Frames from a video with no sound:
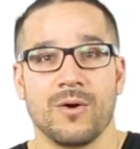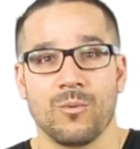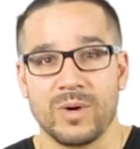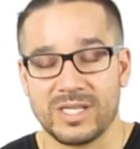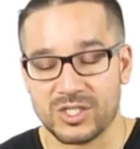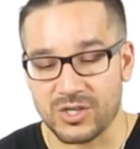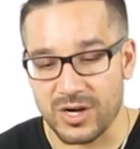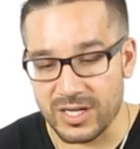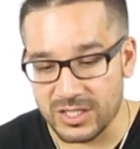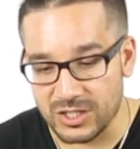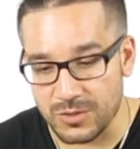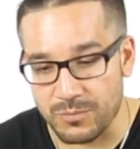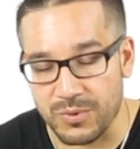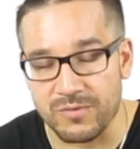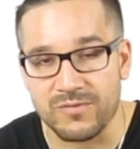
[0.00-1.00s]
we started
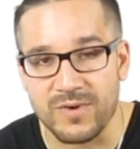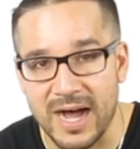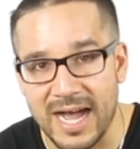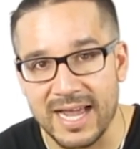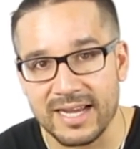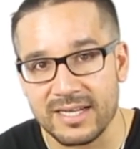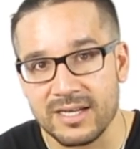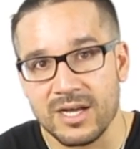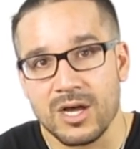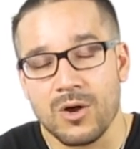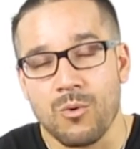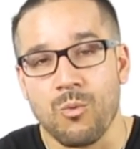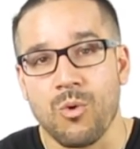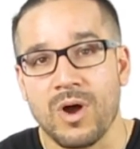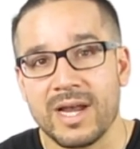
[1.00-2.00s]
to provide
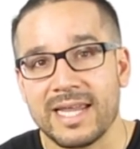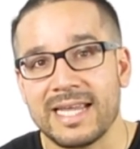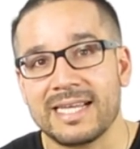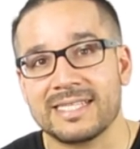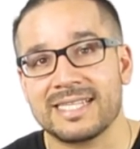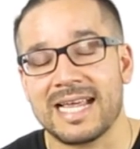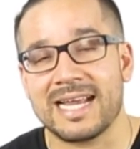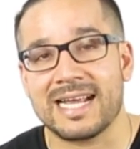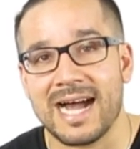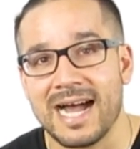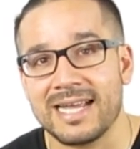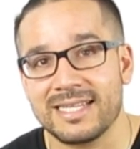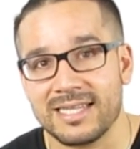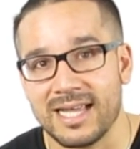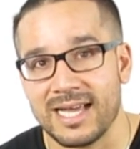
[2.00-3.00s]
what is a
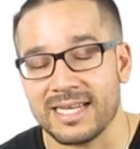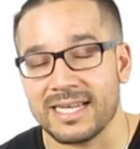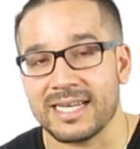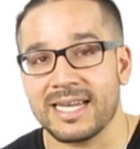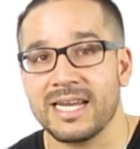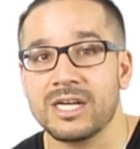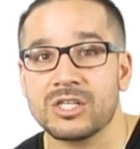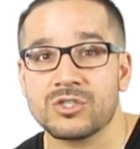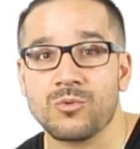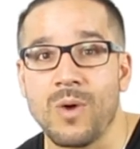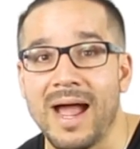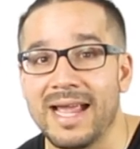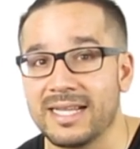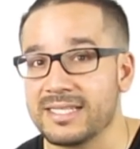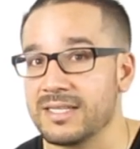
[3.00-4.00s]
guideline, and here's
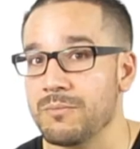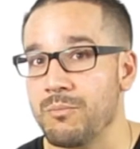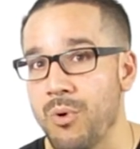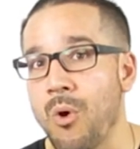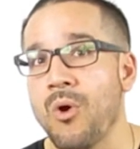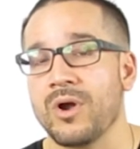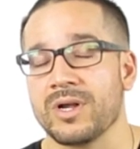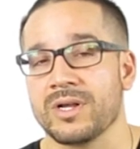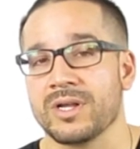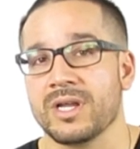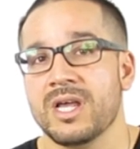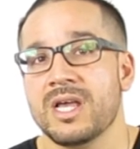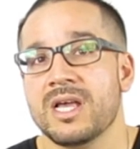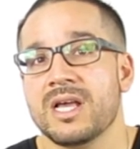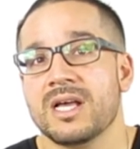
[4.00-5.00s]
why it's important.
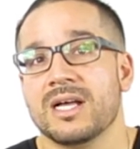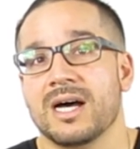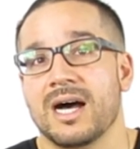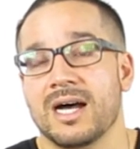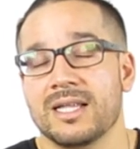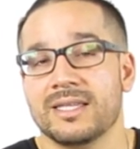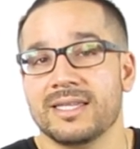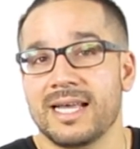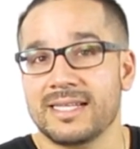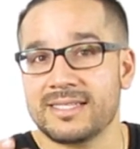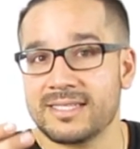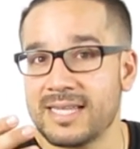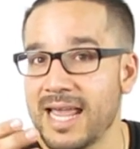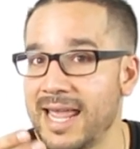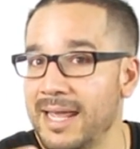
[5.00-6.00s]
Let's
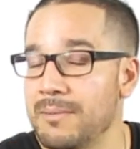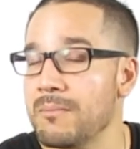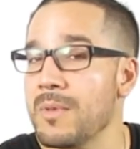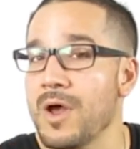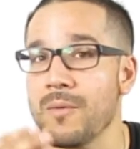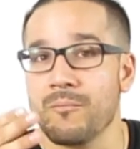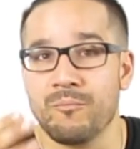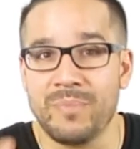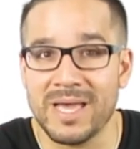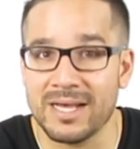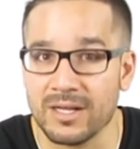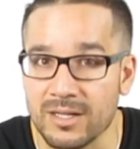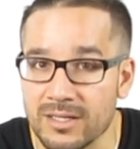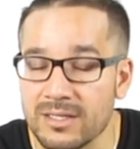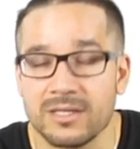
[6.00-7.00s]
say
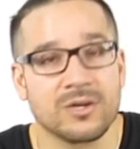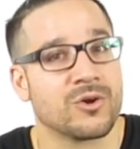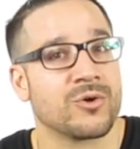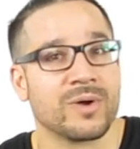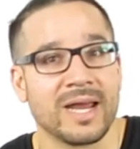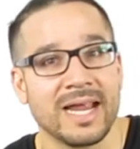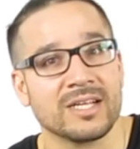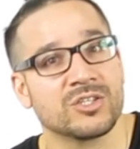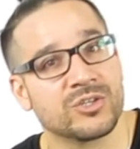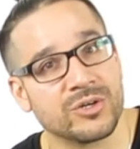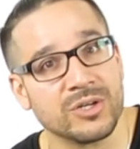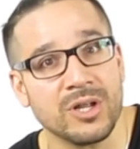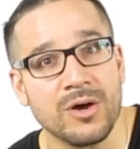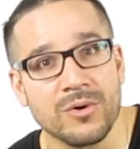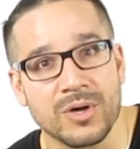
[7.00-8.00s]
Bill creates your
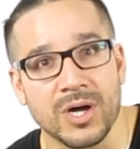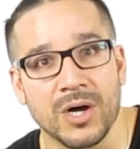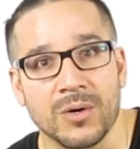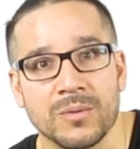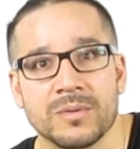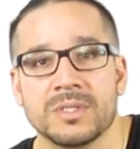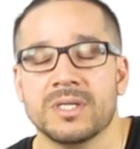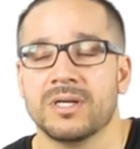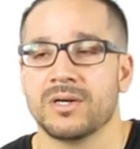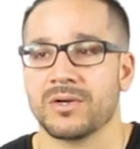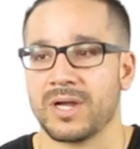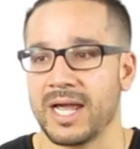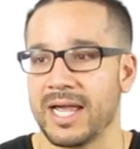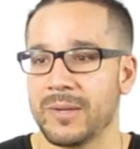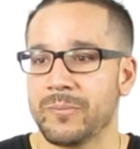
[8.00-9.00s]
logo,
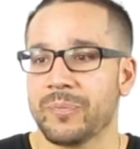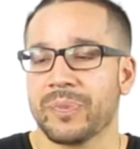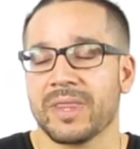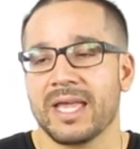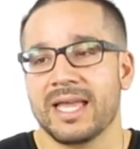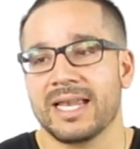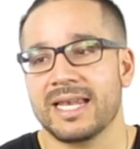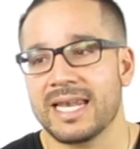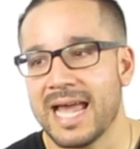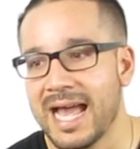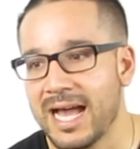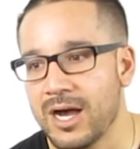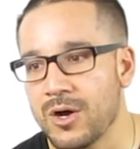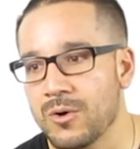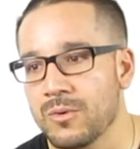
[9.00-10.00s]
okay?
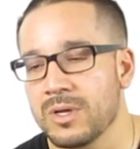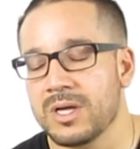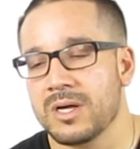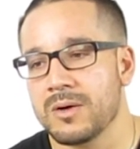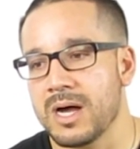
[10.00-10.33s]
Now,